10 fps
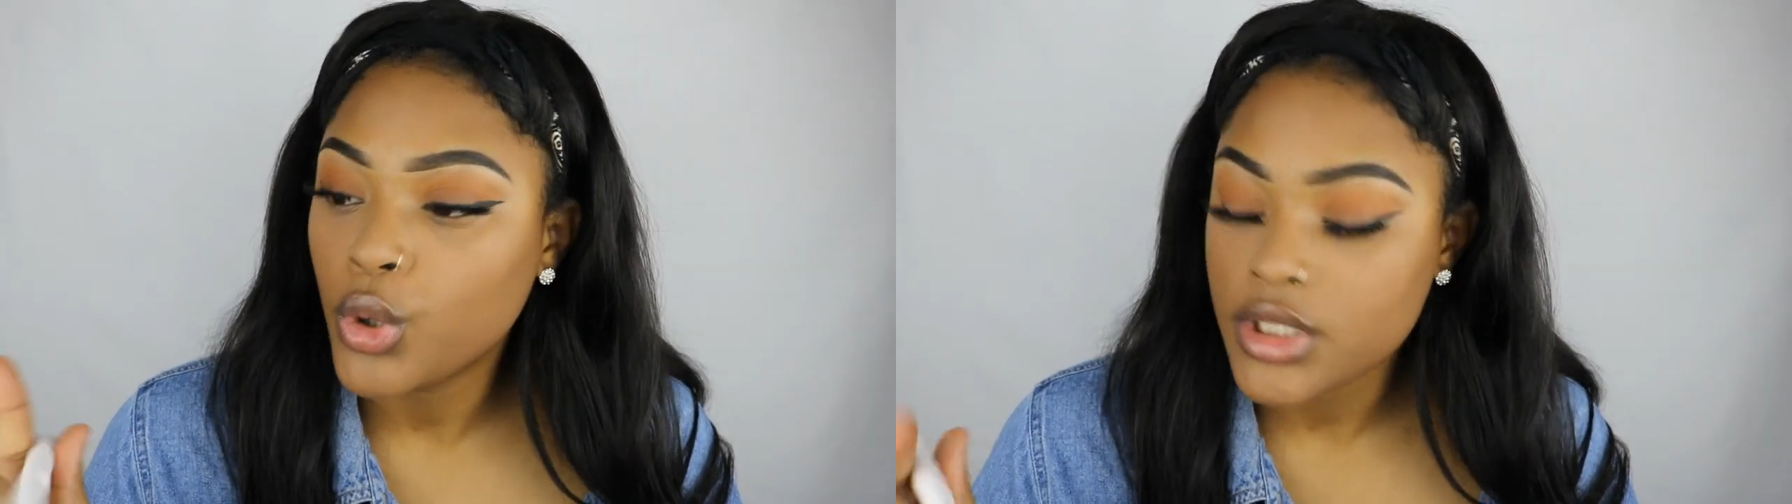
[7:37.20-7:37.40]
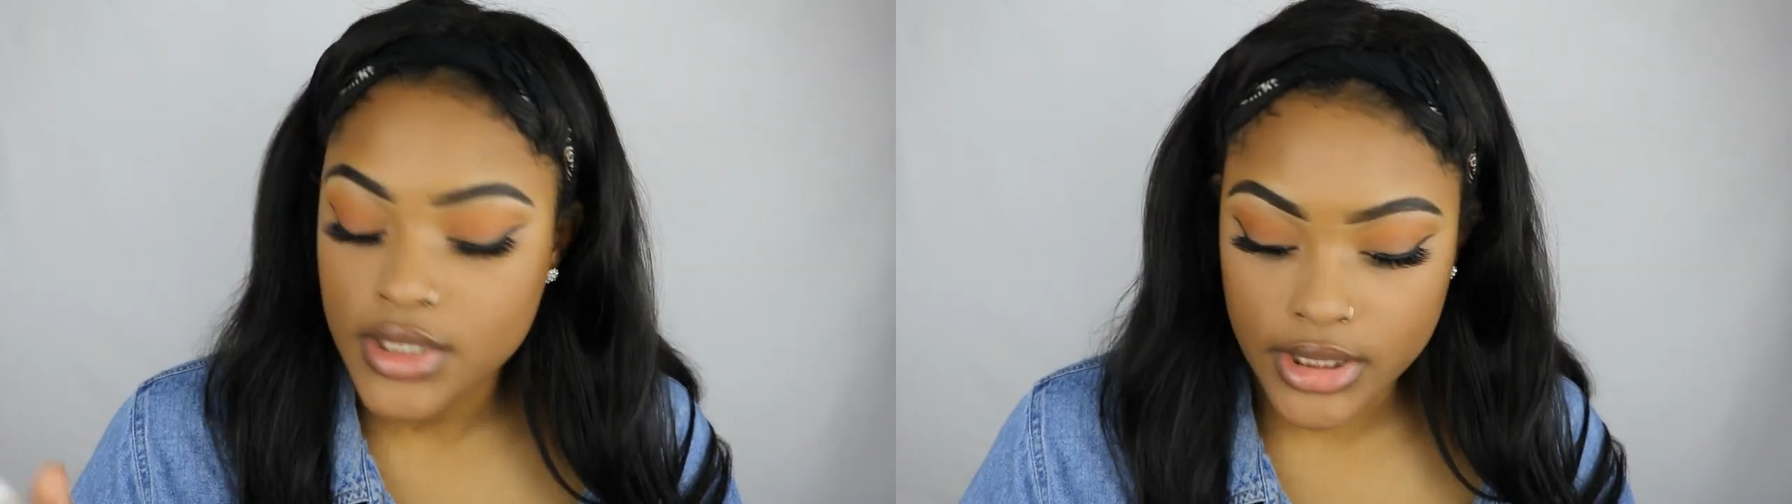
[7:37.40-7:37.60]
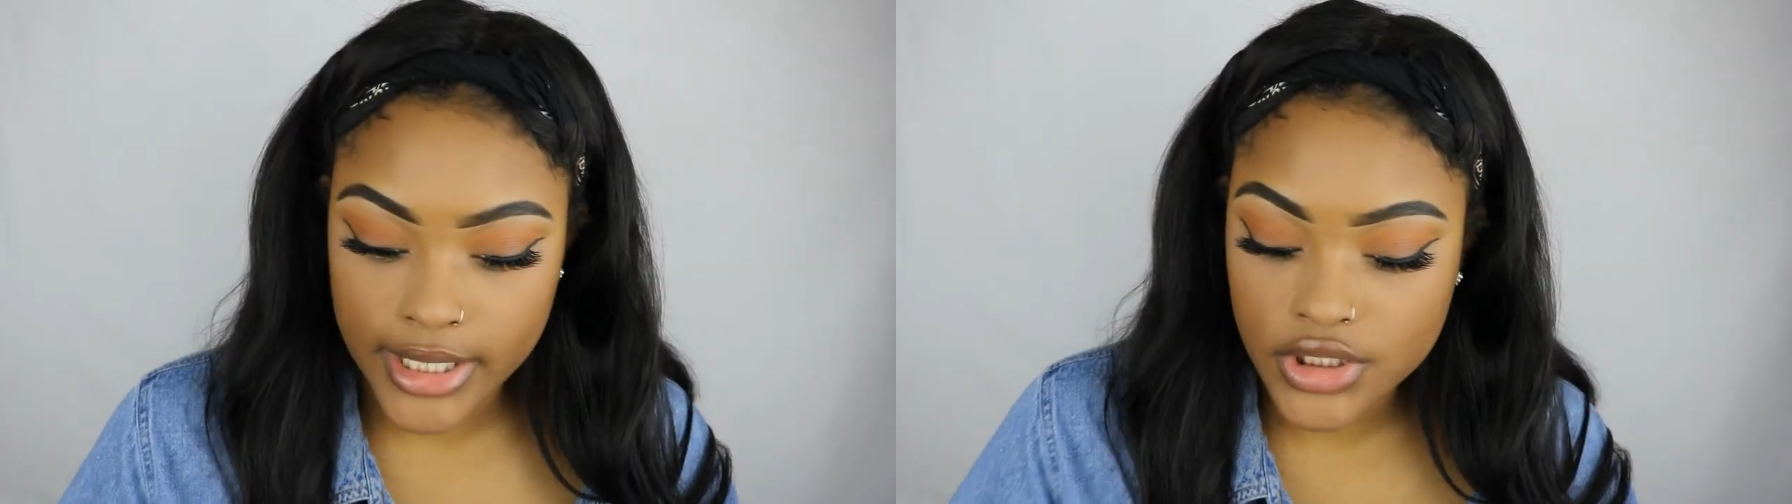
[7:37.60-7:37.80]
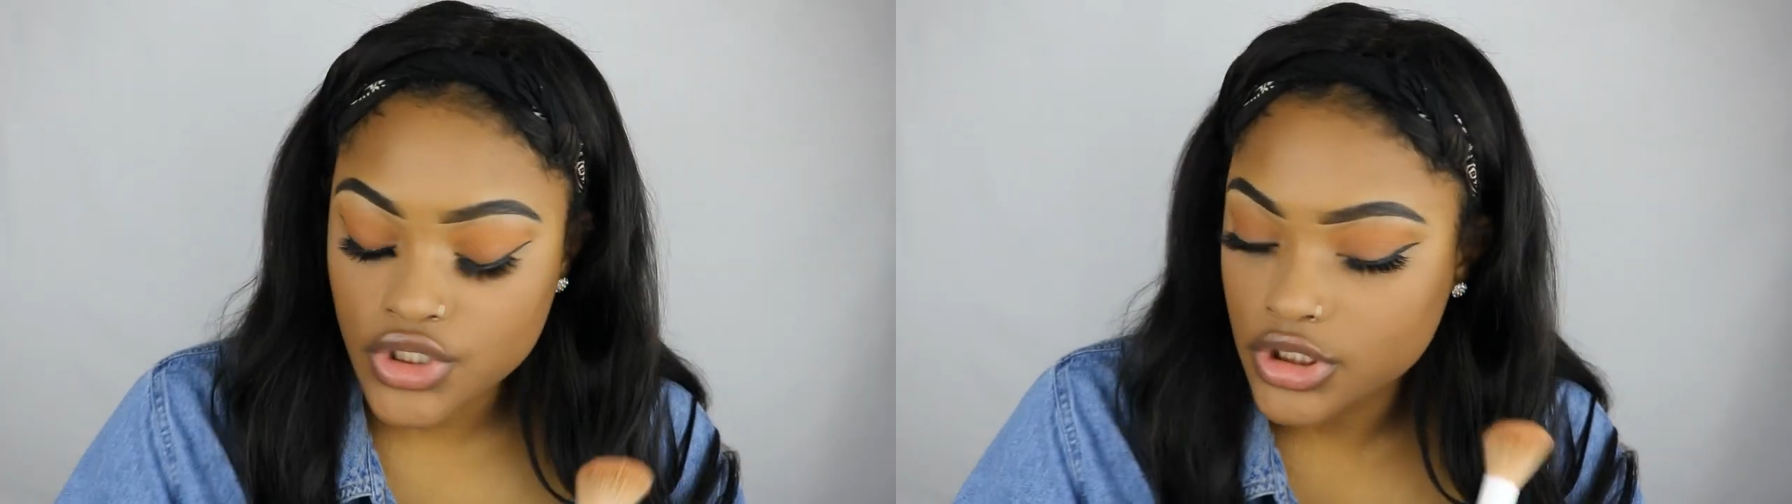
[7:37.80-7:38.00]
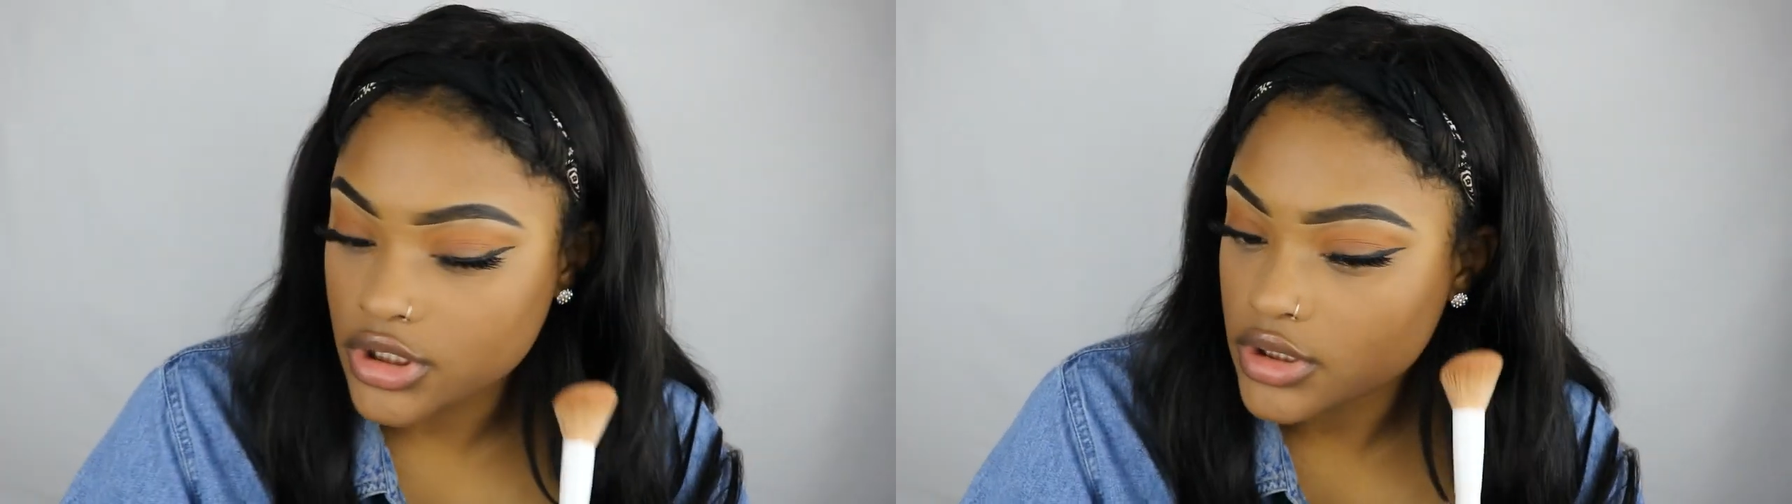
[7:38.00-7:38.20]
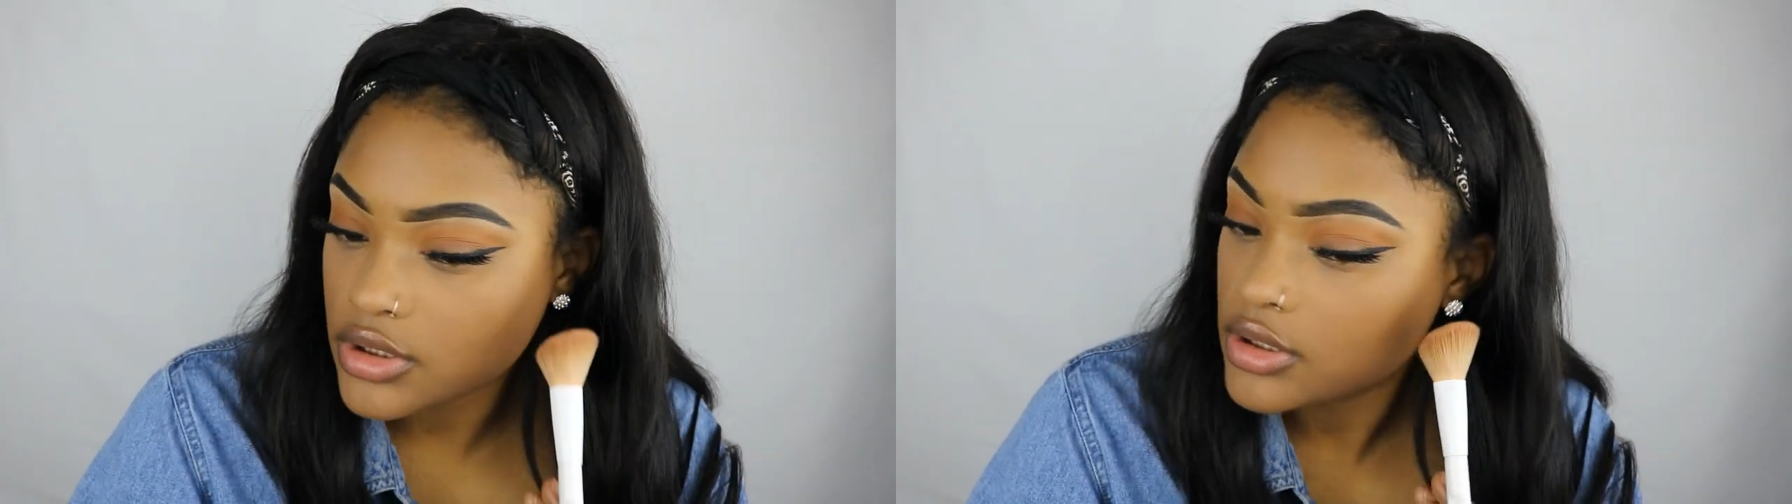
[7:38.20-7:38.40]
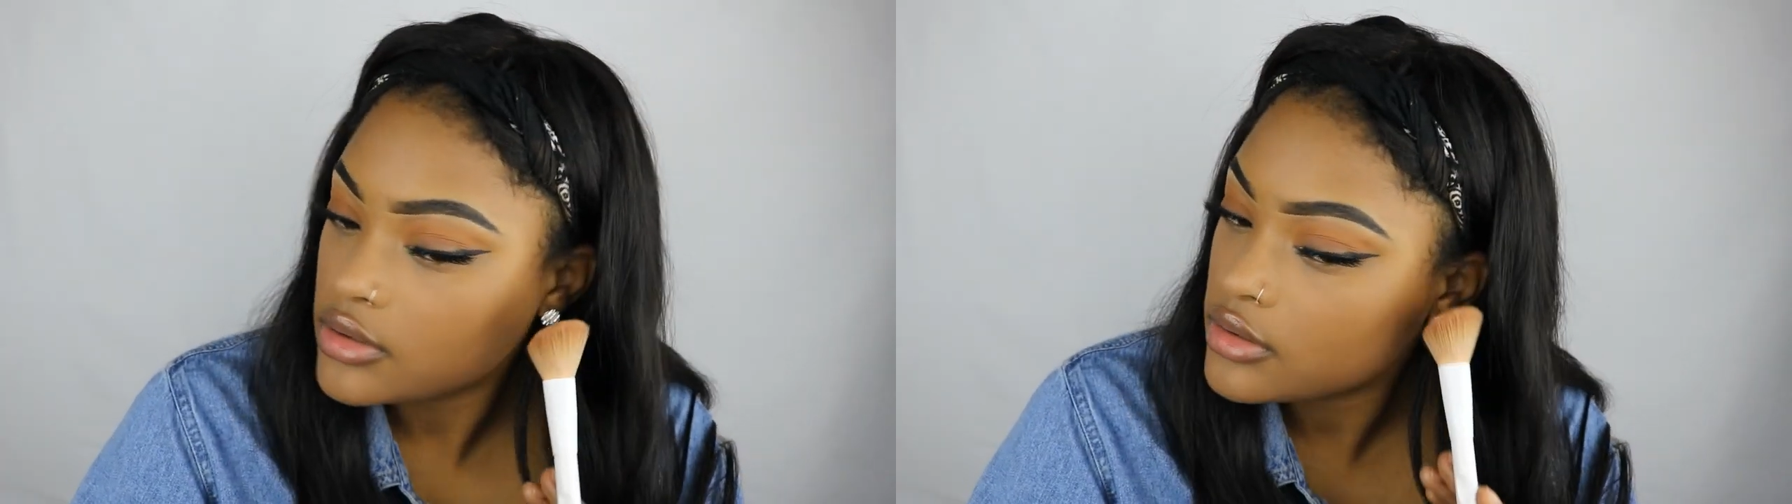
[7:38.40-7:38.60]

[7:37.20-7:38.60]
snatched look,